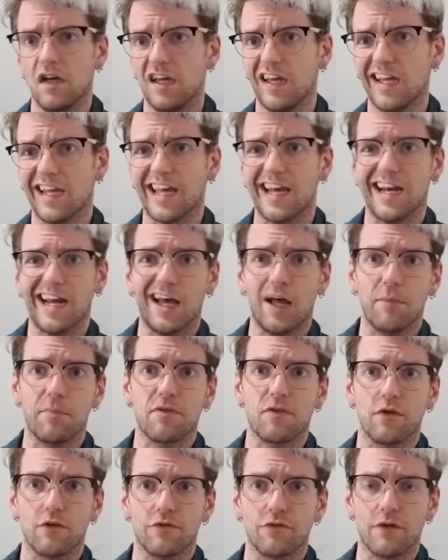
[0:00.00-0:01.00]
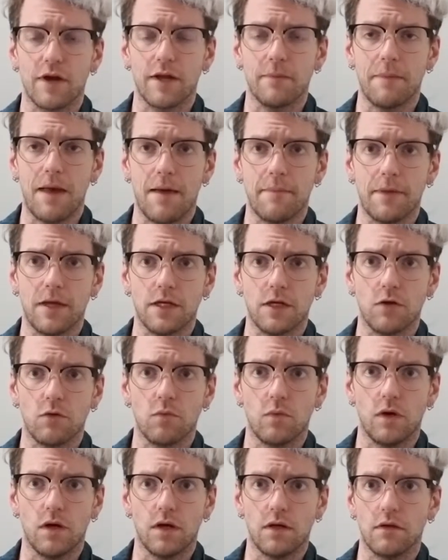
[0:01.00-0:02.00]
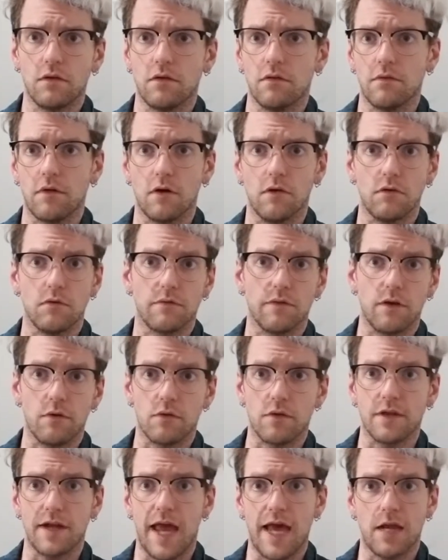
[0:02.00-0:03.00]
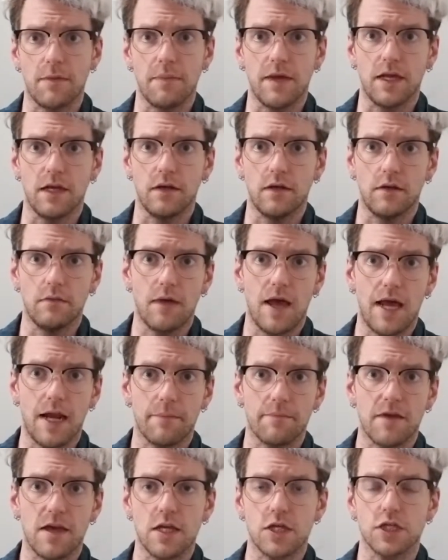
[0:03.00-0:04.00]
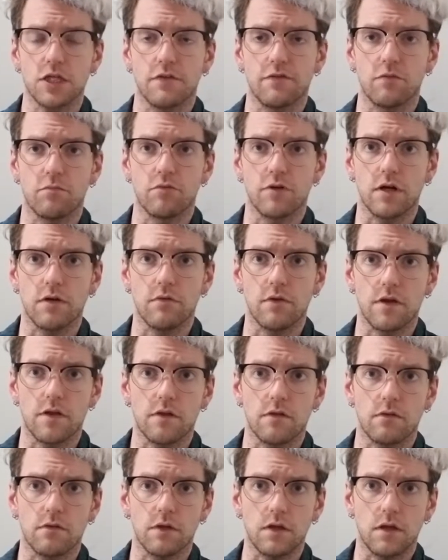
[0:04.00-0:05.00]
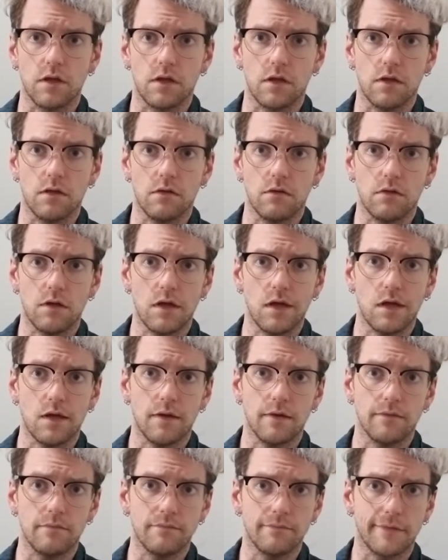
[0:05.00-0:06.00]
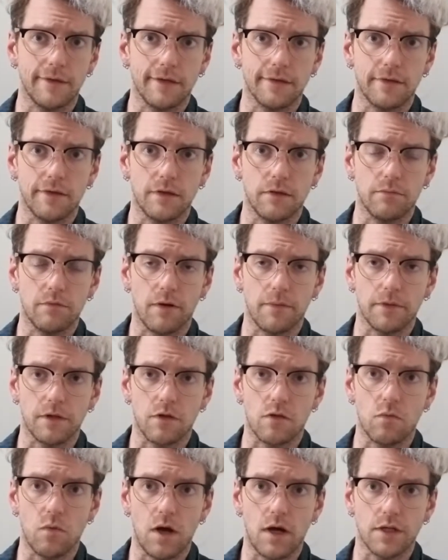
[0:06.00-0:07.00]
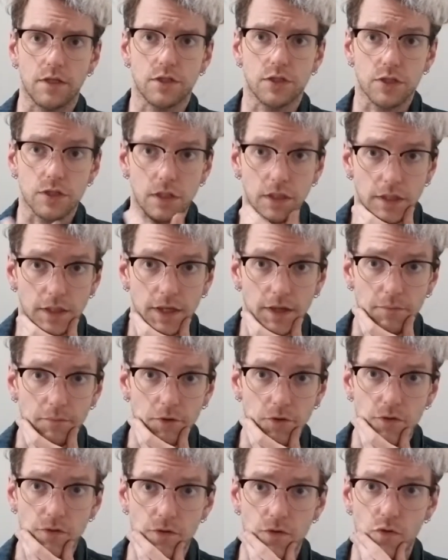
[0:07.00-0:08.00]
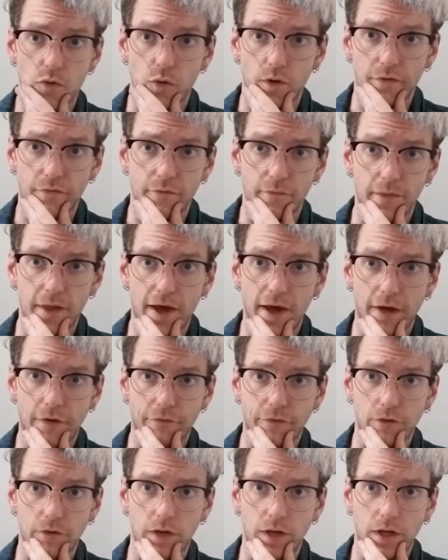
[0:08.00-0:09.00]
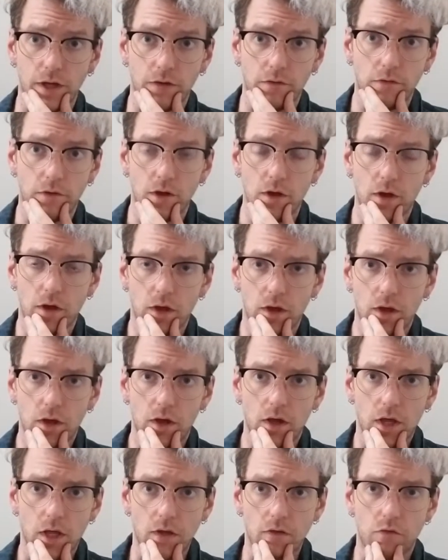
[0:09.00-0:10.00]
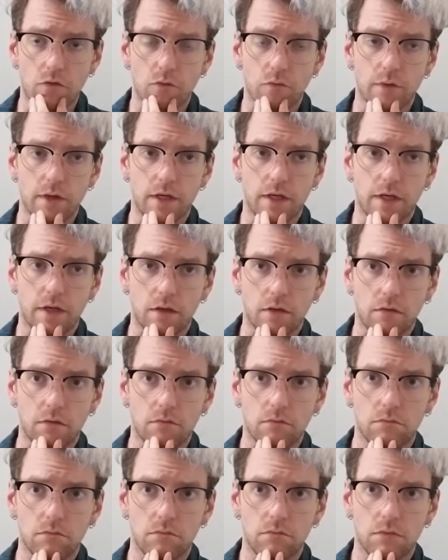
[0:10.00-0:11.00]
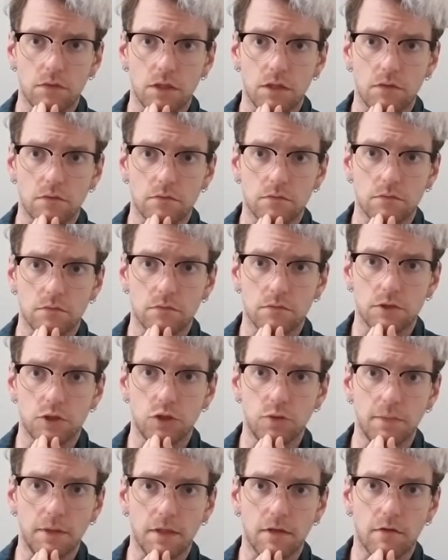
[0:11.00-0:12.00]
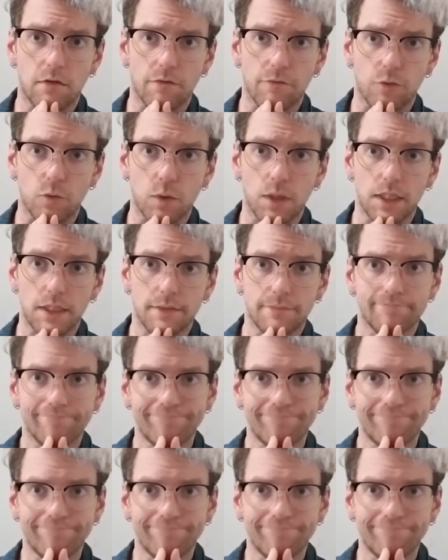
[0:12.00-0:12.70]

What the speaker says: Kind of helps to have read Batman Year One. There was an animated adaptation of it pretty recently that you could probably just watch and get most of the story from that if you're not into reading, 2 books for one.